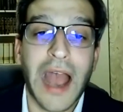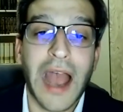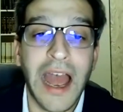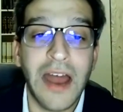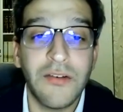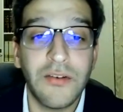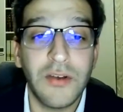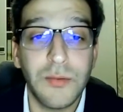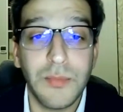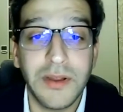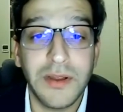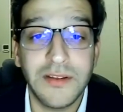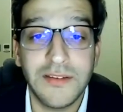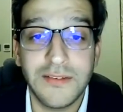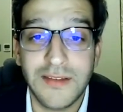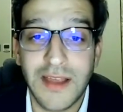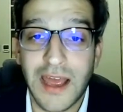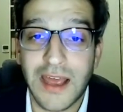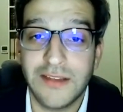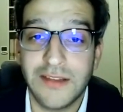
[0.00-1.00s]
Iron Man
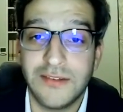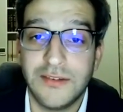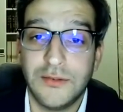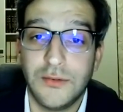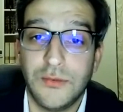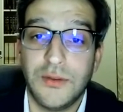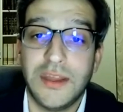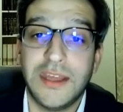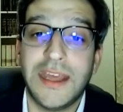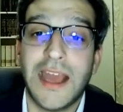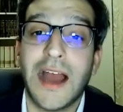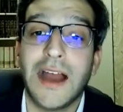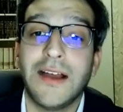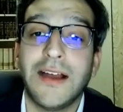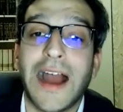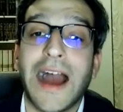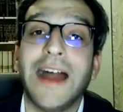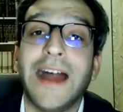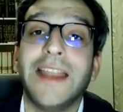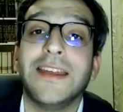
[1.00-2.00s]
says to the
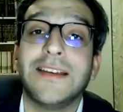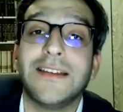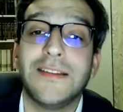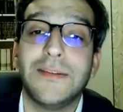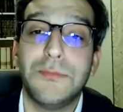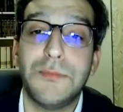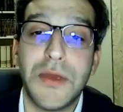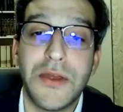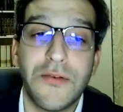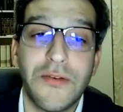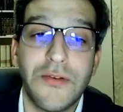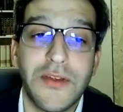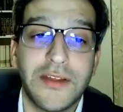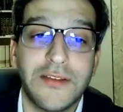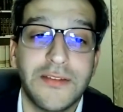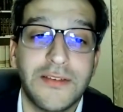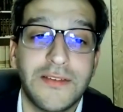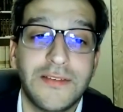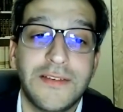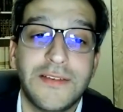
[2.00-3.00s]
young,
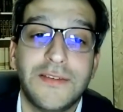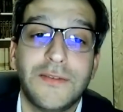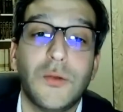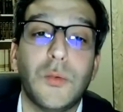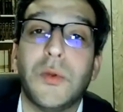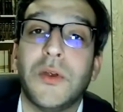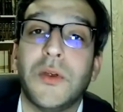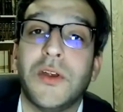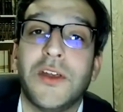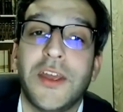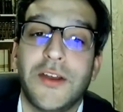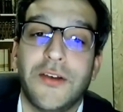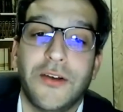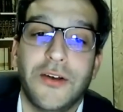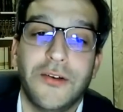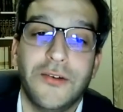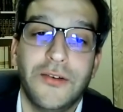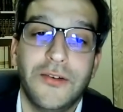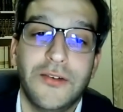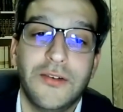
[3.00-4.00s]
inexperienced
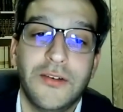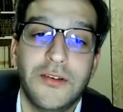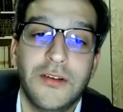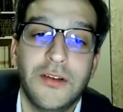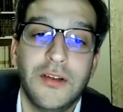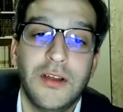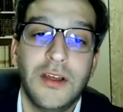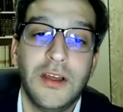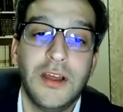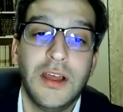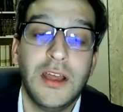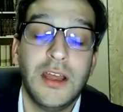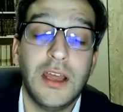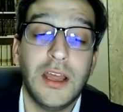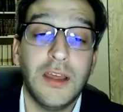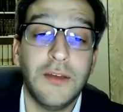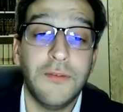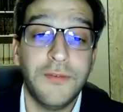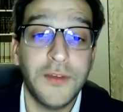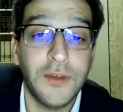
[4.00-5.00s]
superhero,
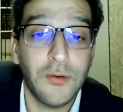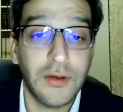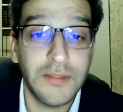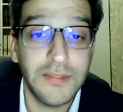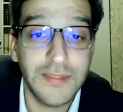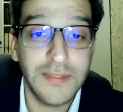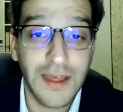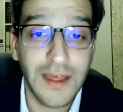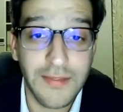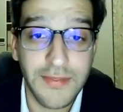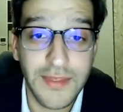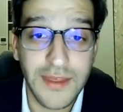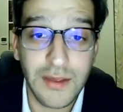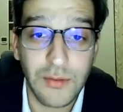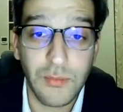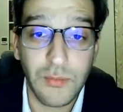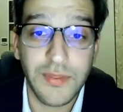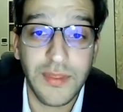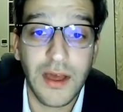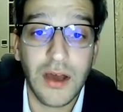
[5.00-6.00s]
"If you are
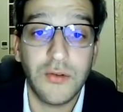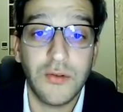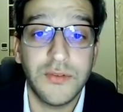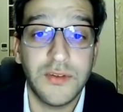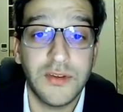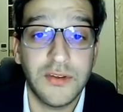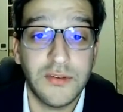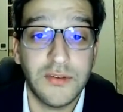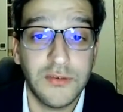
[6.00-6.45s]
nothing without the